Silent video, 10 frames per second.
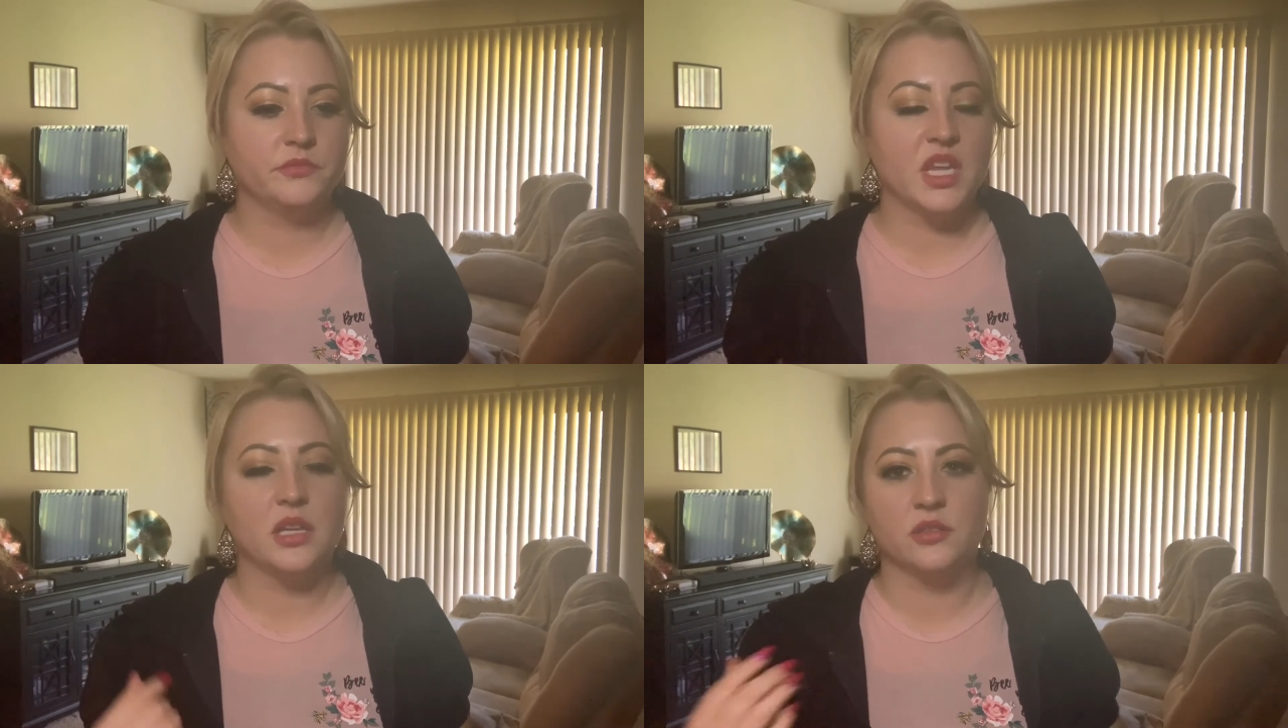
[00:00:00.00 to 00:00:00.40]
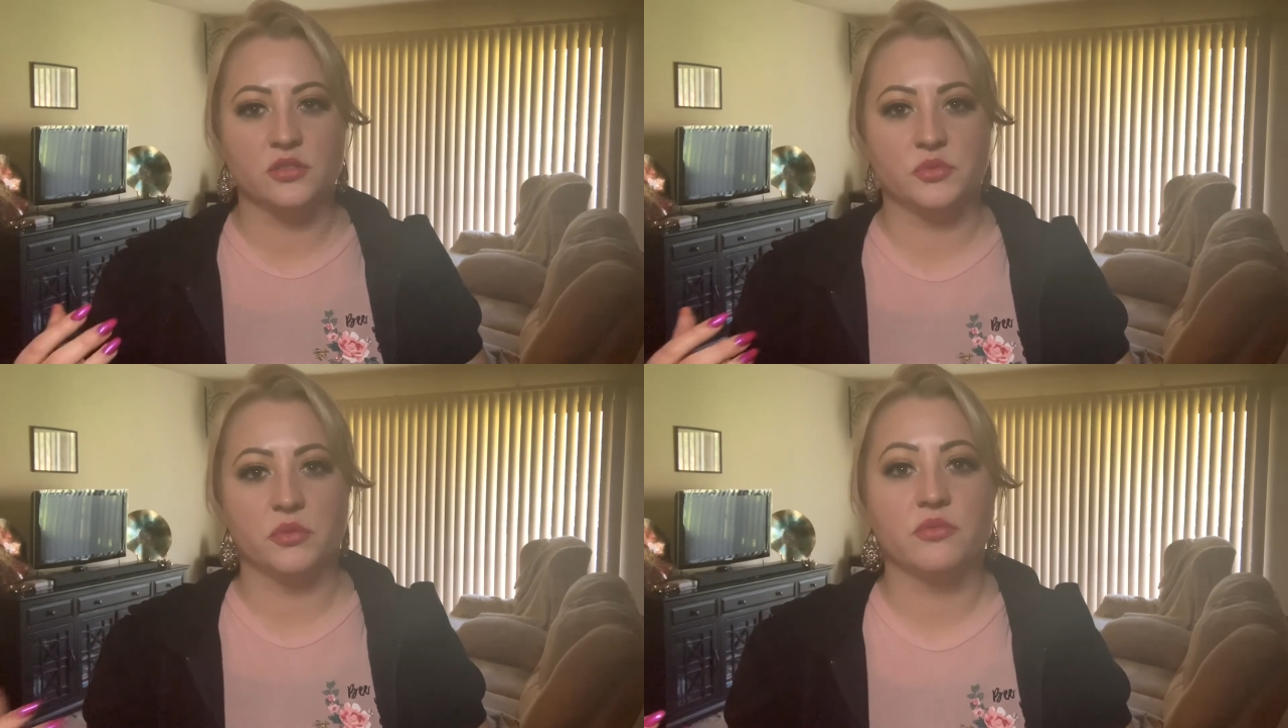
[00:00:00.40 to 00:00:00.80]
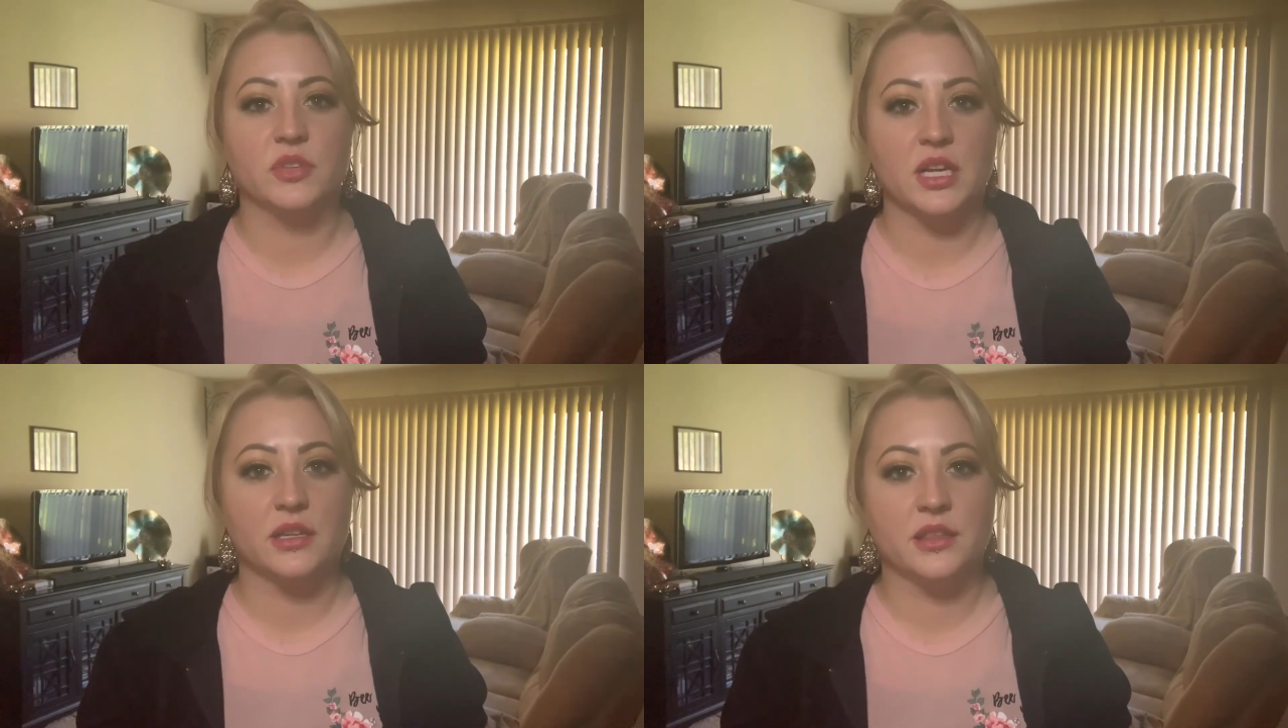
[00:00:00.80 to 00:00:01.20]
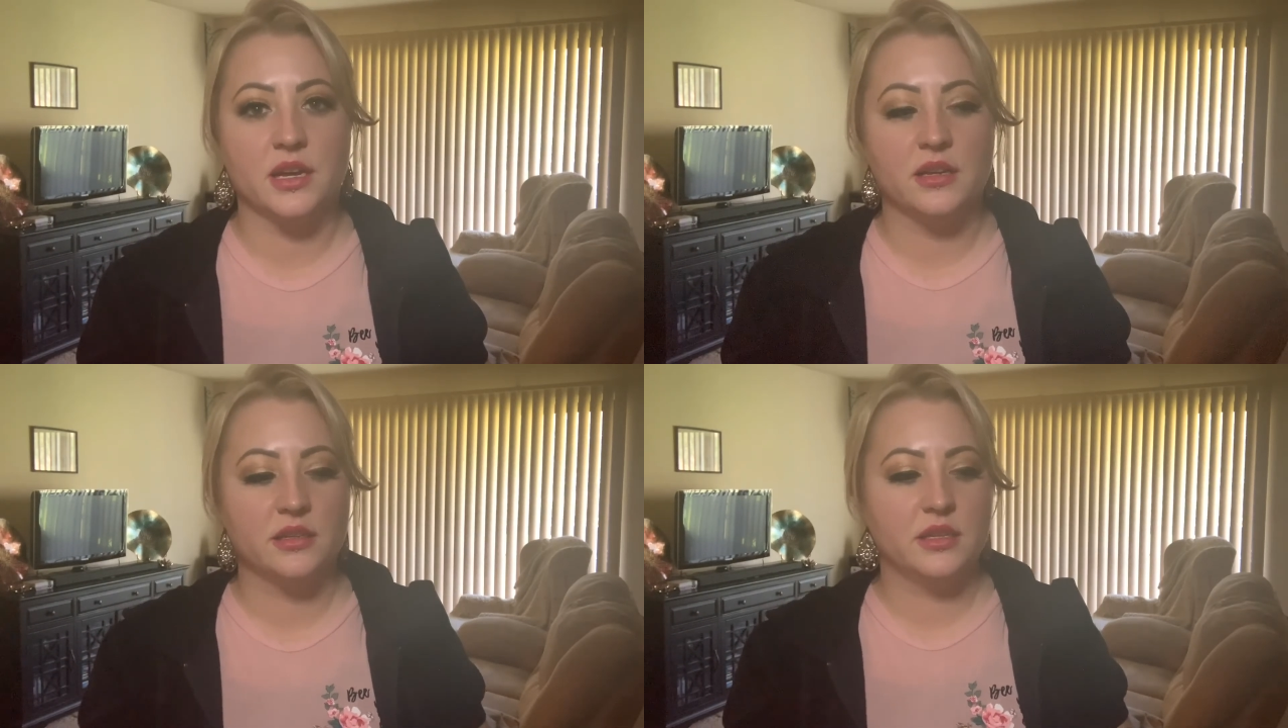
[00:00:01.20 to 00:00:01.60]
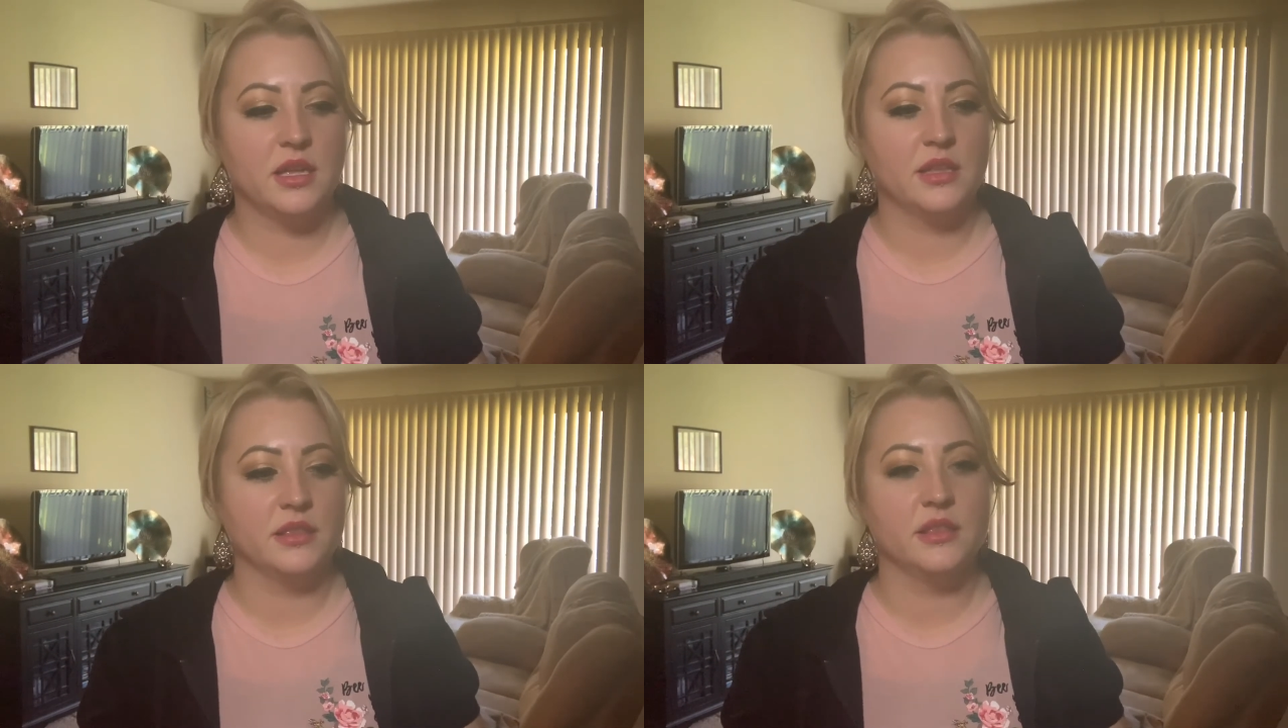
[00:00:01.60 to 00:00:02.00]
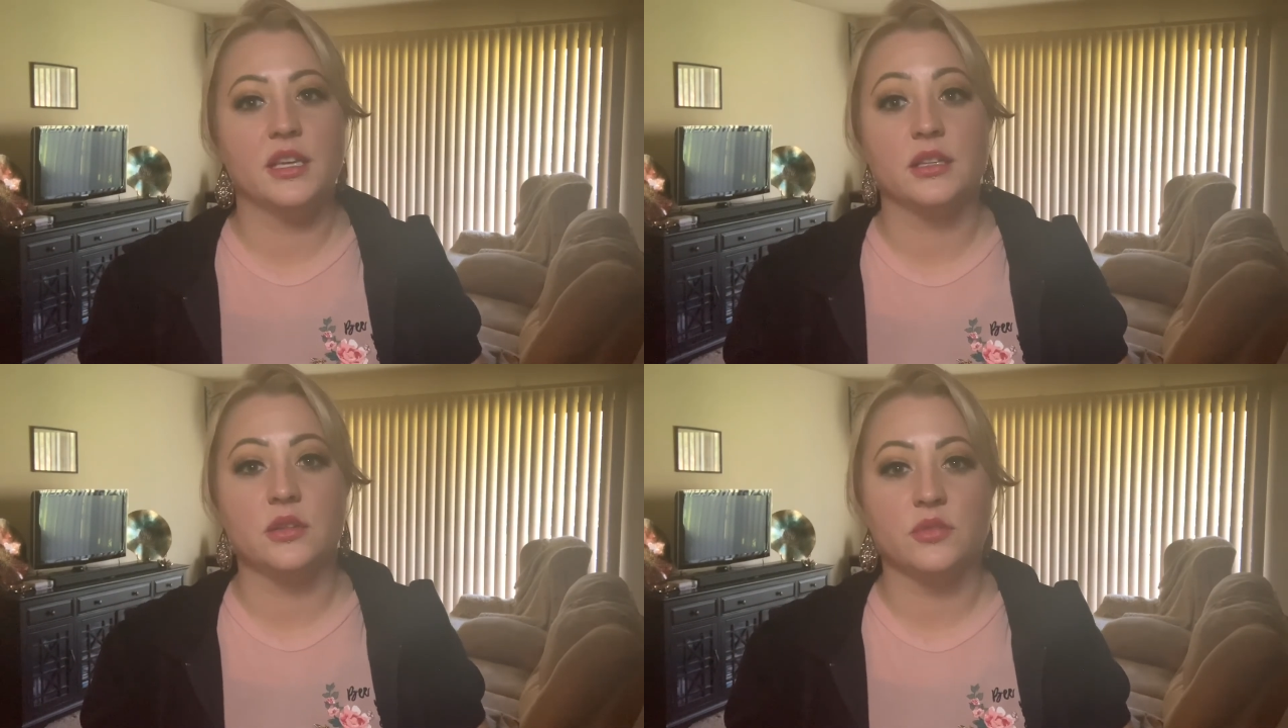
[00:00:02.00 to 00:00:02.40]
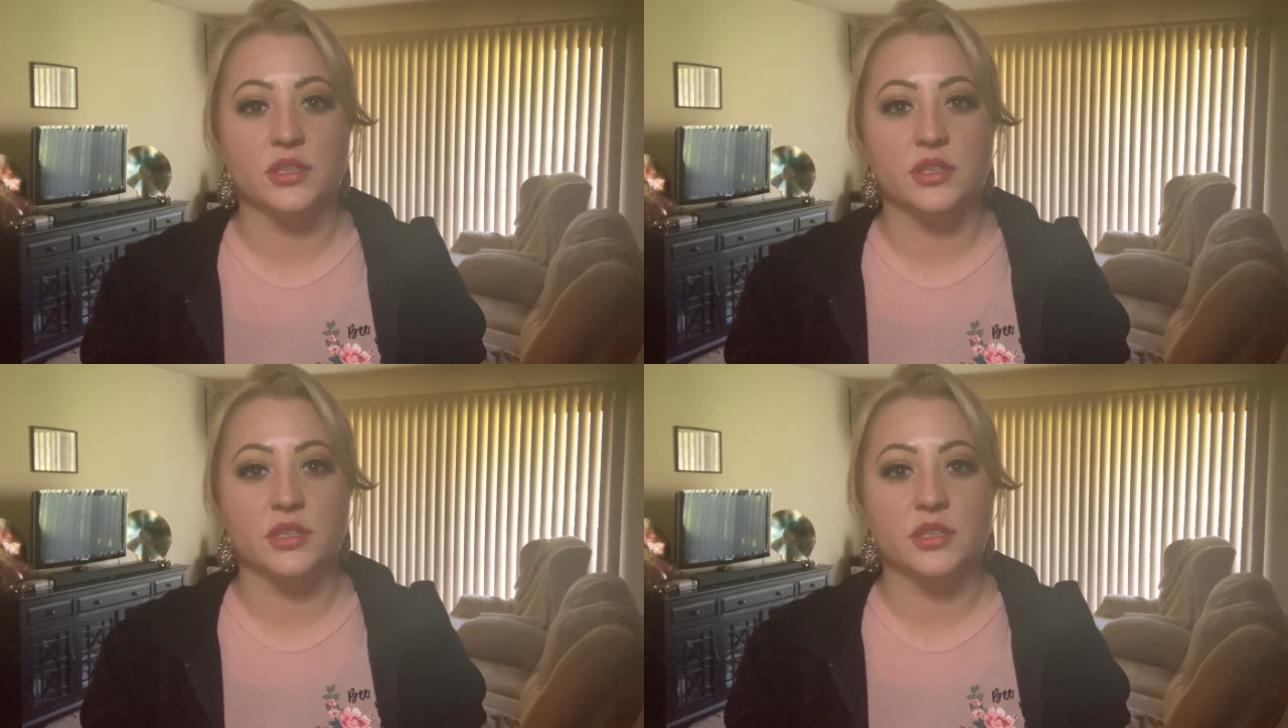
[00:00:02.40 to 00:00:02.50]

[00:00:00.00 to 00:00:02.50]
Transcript: others reflect that, and they know